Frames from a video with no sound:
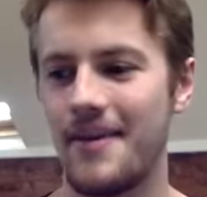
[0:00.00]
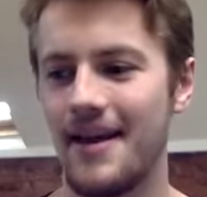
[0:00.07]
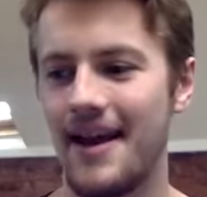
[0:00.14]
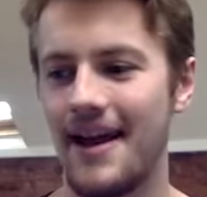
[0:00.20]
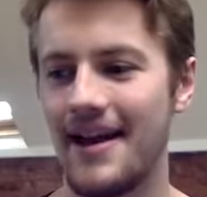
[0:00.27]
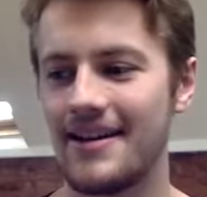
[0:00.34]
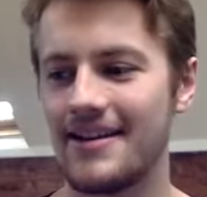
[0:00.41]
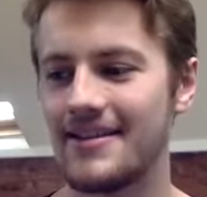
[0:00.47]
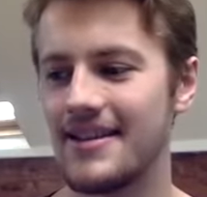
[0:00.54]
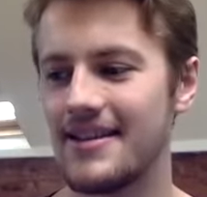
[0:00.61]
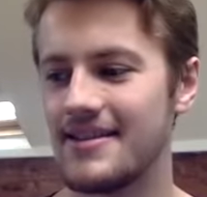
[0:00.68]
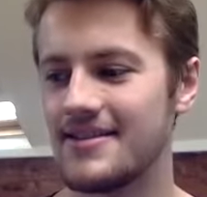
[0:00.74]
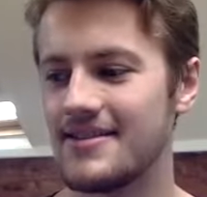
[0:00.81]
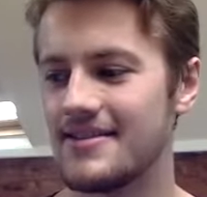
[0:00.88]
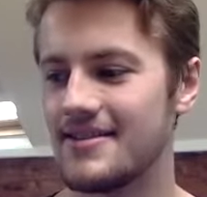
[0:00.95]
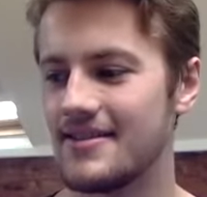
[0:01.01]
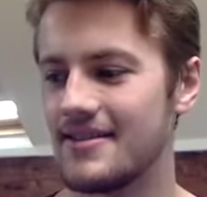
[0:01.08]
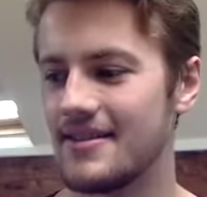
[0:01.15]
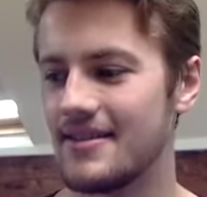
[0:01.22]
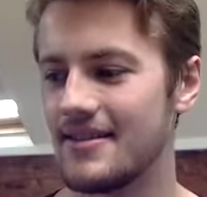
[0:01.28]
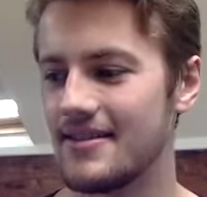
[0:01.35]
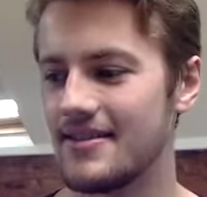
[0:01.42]
And it's
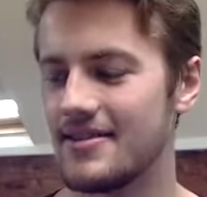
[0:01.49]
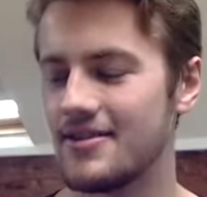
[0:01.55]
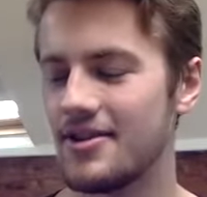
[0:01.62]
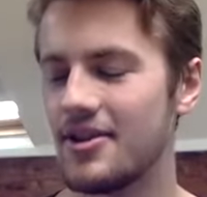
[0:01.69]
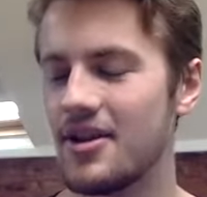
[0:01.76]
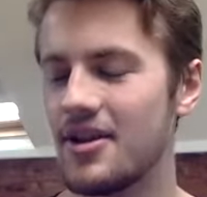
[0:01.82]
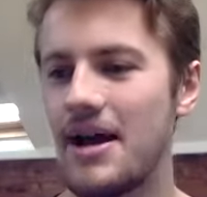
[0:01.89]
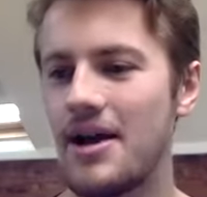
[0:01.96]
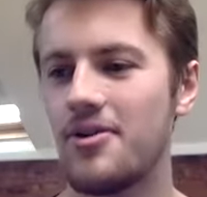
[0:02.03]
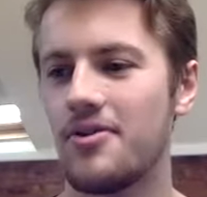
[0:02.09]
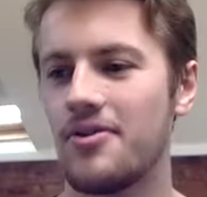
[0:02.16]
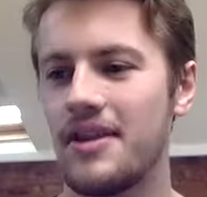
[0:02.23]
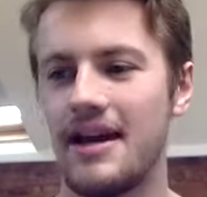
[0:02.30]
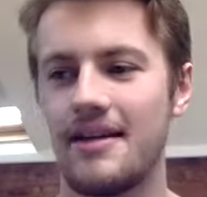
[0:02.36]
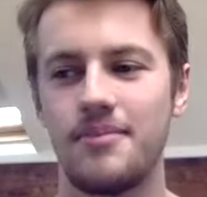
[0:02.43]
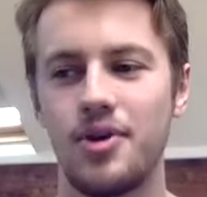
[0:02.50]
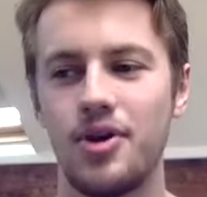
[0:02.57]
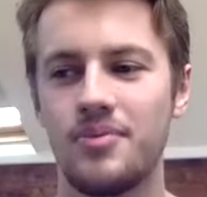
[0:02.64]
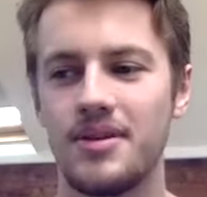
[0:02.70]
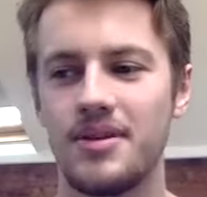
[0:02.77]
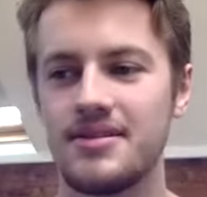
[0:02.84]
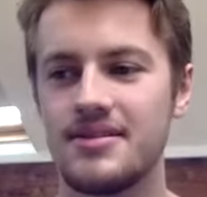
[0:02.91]
just looking back on that
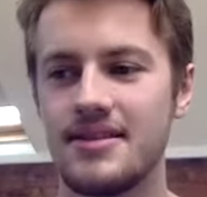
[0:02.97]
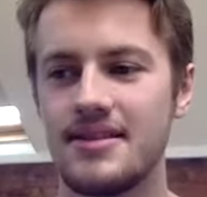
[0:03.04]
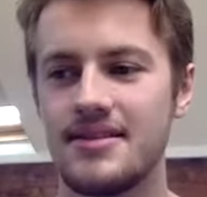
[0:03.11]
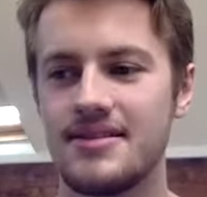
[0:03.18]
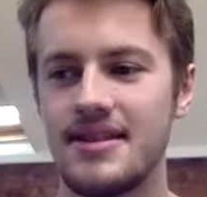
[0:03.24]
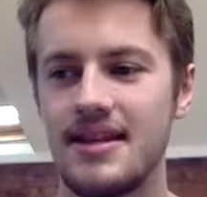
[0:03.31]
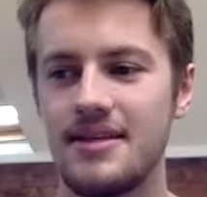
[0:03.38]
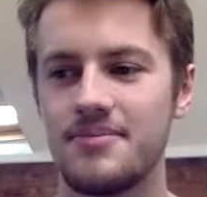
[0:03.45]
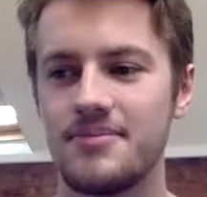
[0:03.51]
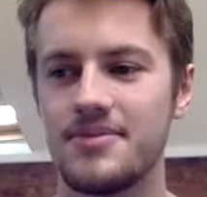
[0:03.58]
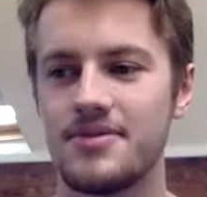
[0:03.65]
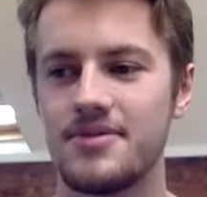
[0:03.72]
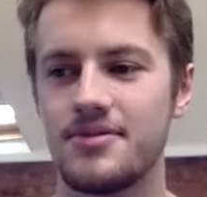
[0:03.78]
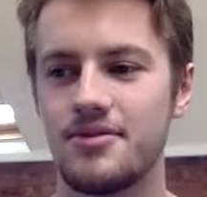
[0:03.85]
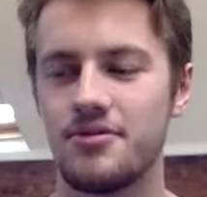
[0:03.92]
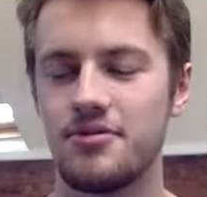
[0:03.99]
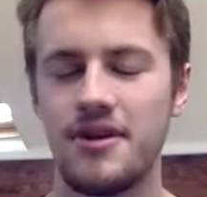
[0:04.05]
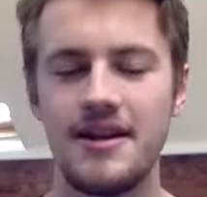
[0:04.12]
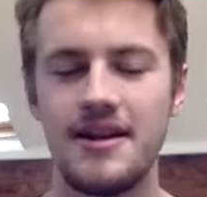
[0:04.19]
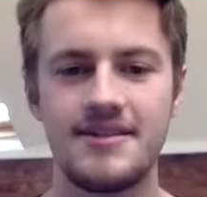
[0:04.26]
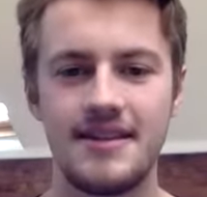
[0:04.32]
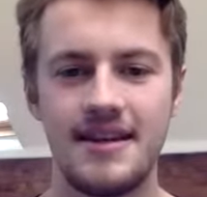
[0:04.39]
moment, it seems
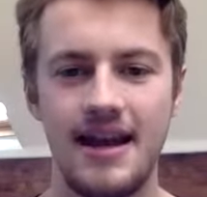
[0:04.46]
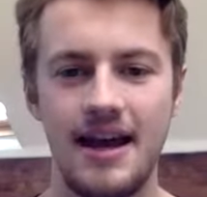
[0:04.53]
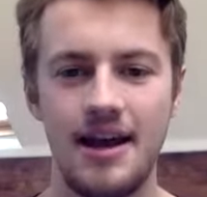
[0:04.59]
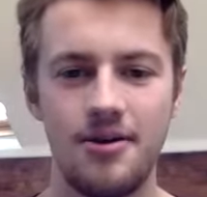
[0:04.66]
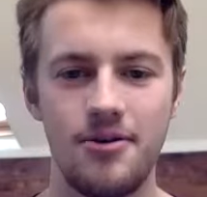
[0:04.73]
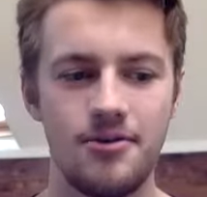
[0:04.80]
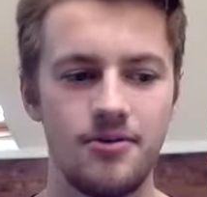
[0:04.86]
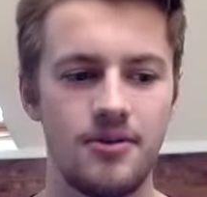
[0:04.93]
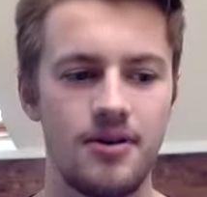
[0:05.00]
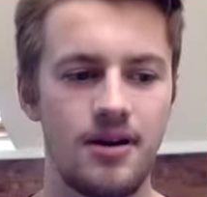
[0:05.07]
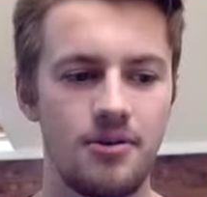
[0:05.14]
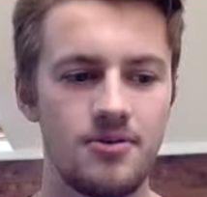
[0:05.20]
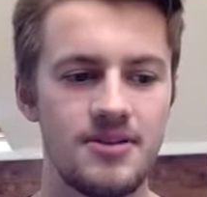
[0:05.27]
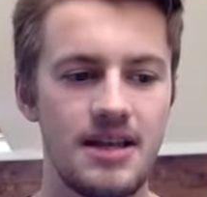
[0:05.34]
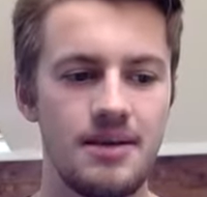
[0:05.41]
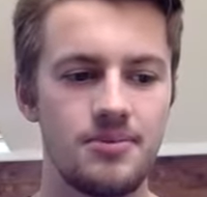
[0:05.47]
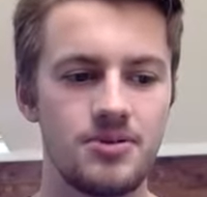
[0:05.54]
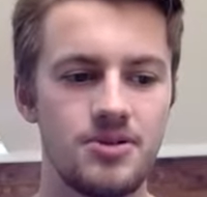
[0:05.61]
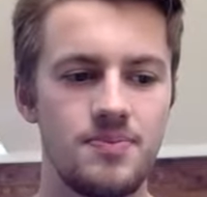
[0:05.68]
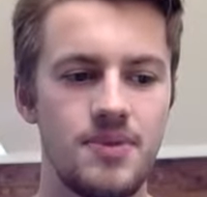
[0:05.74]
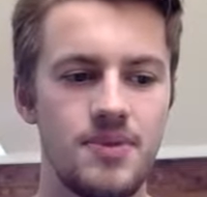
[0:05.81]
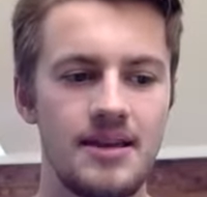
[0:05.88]
crazy how I was able
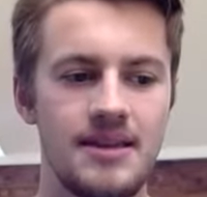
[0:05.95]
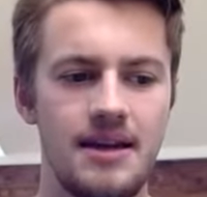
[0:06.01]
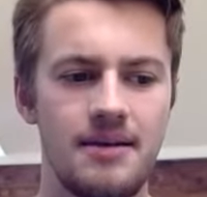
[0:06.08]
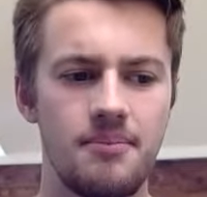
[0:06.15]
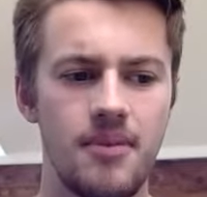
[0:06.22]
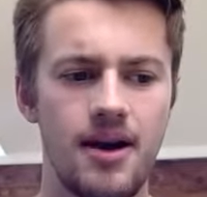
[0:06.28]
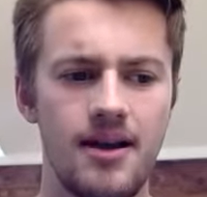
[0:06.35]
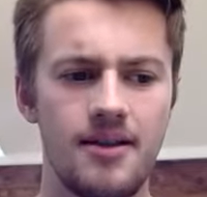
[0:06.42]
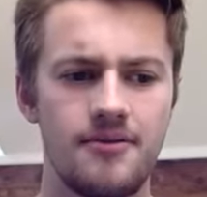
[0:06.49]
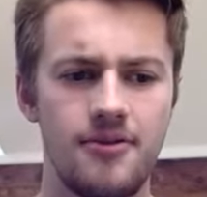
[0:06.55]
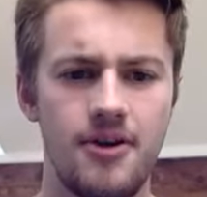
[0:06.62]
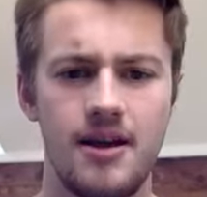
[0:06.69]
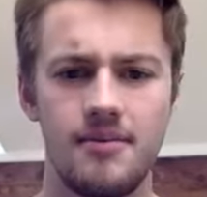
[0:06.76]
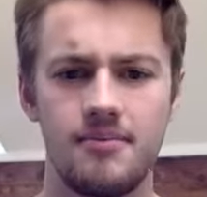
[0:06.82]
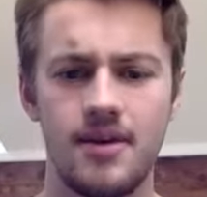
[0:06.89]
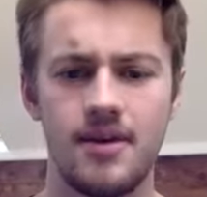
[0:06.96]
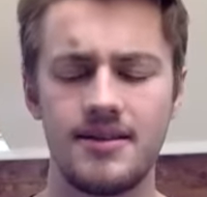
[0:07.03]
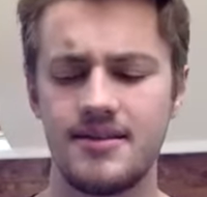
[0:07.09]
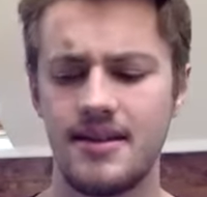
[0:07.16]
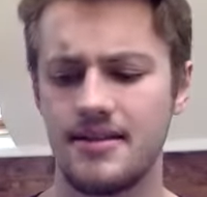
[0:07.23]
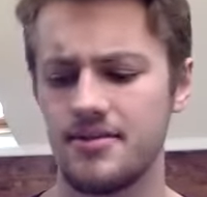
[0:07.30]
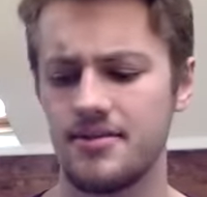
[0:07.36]
to be in that
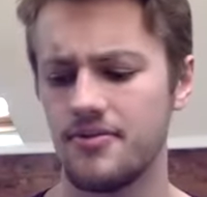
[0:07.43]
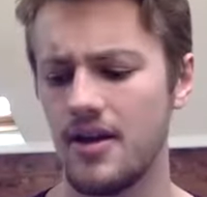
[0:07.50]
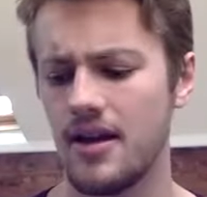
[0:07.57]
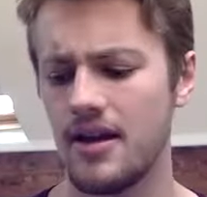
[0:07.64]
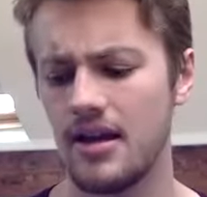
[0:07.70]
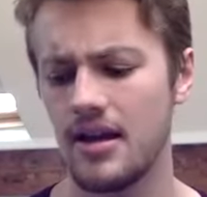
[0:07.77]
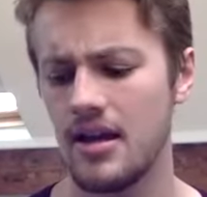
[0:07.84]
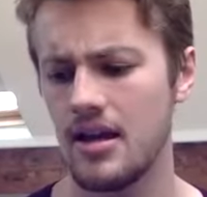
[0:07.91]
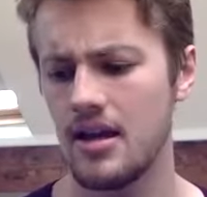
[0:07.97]
mindset of like,